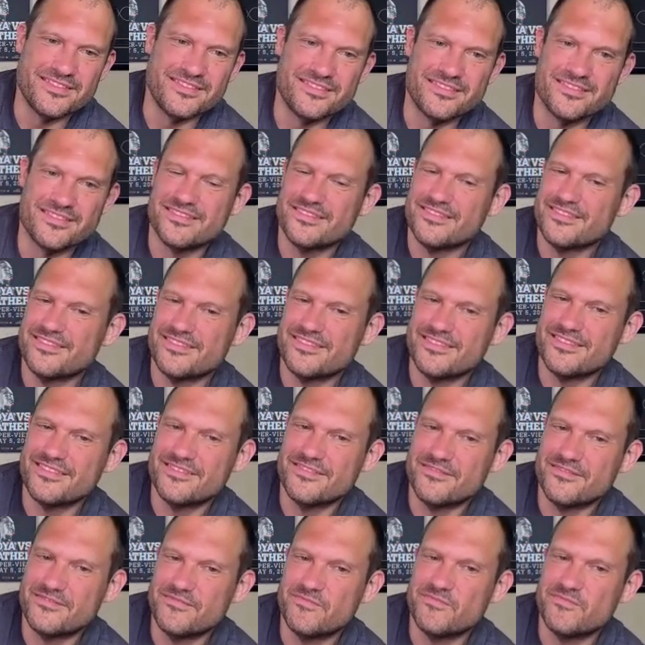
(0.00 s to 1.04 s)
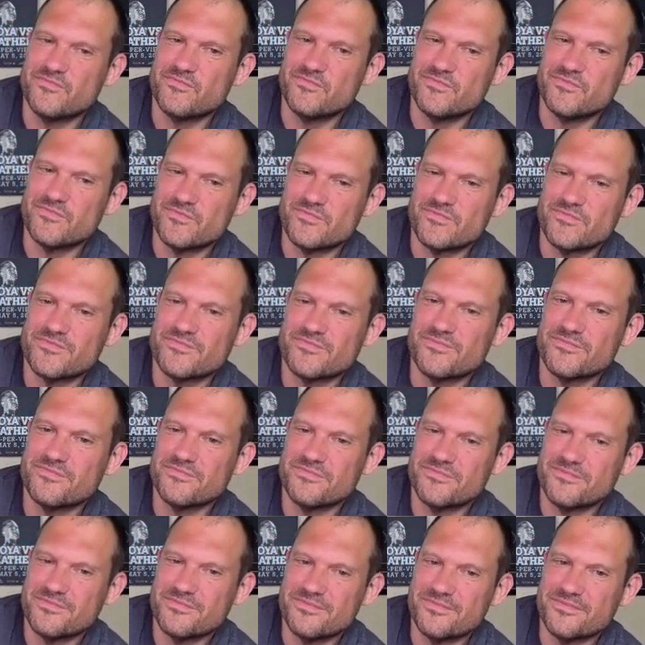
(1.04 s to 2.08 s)

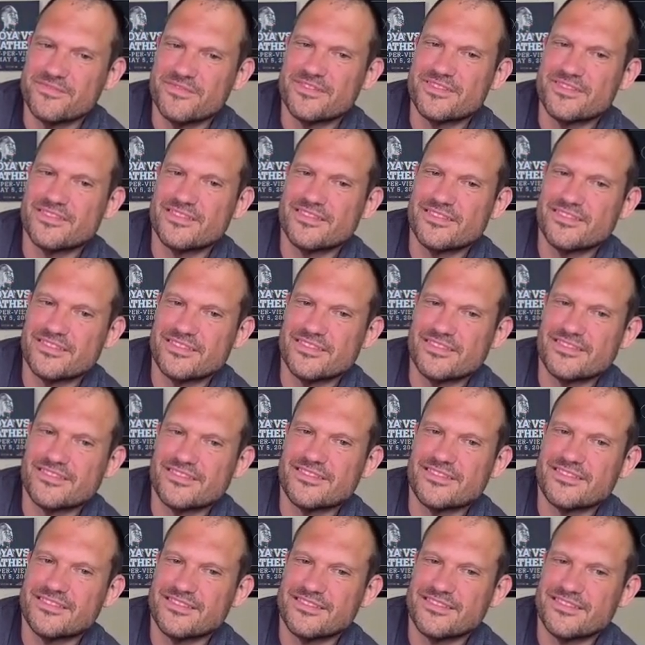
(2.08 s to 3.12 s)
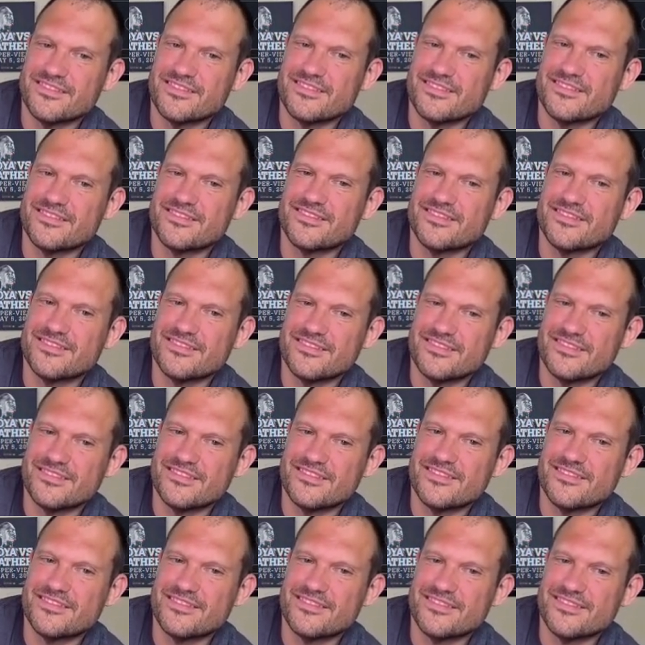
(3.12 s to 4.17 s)

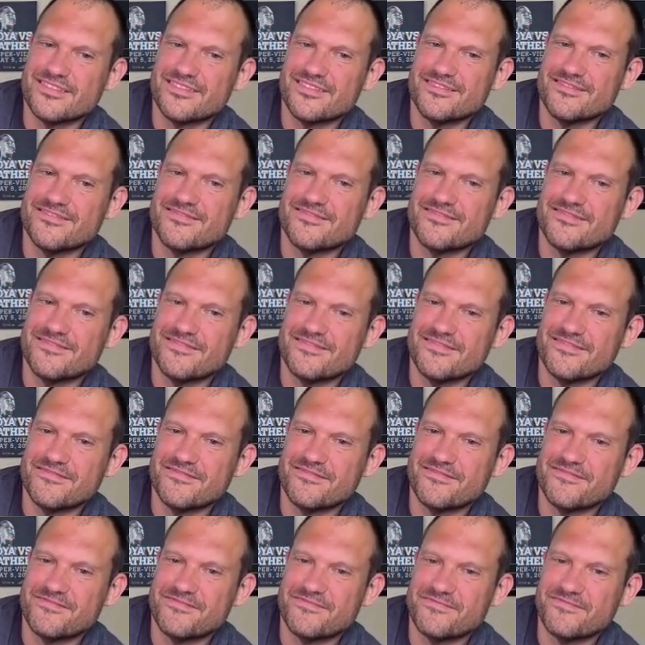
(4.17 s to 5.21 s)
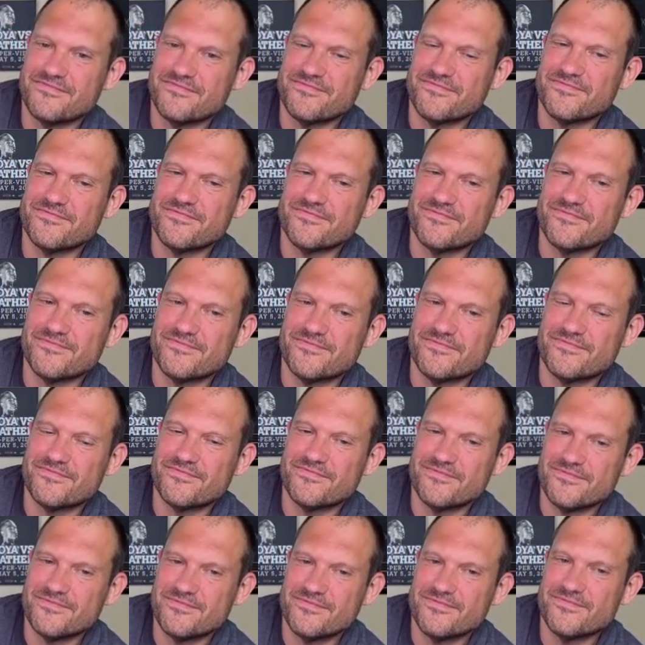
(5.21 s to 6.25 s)

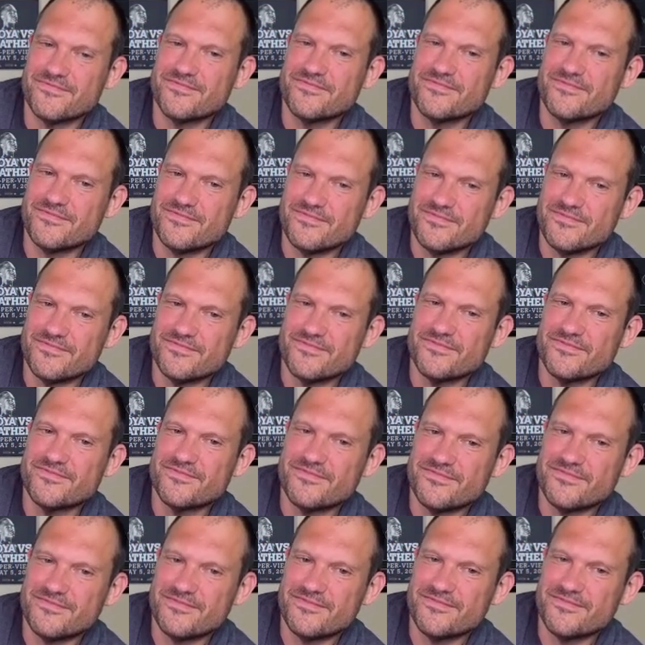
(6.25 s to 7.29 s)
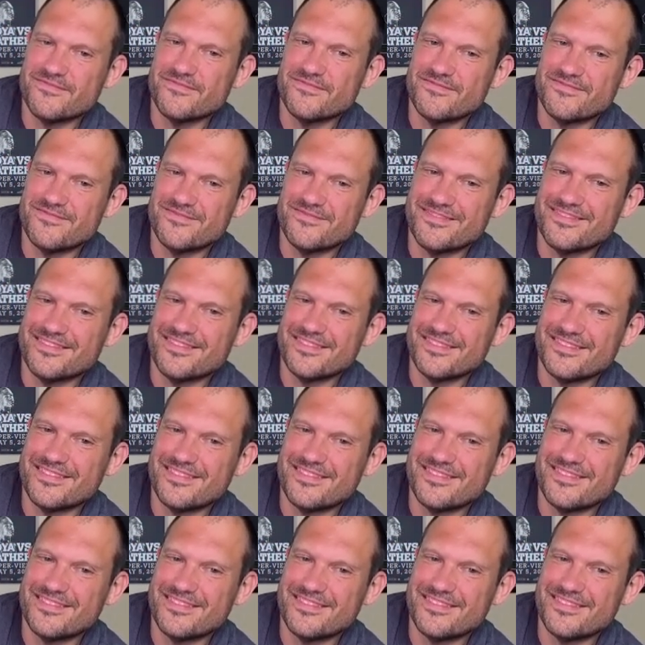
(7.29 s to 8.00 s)
[no speech]